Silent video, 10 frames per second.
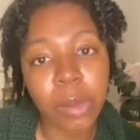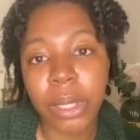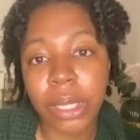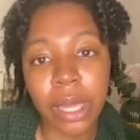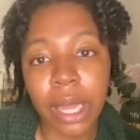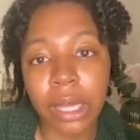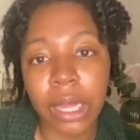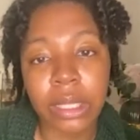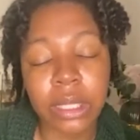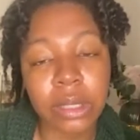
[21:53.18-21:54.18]
But yeah,
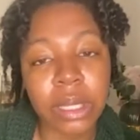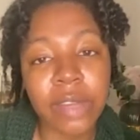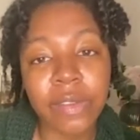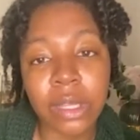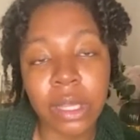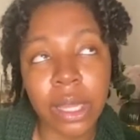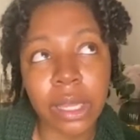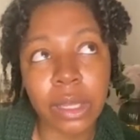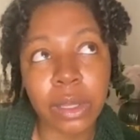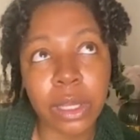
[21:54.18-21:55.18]
like even like,